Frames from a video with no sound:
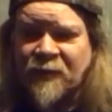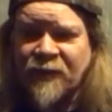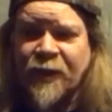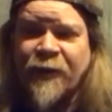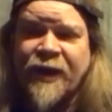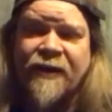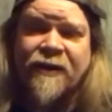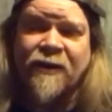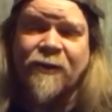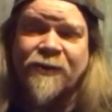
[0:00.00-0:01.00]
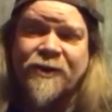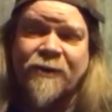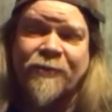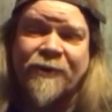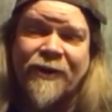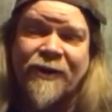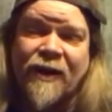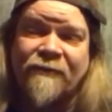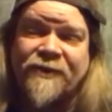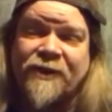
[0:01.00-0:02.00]
they were getting a close up
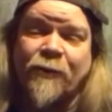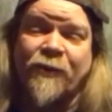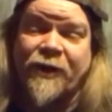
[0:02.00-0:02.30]
of someone,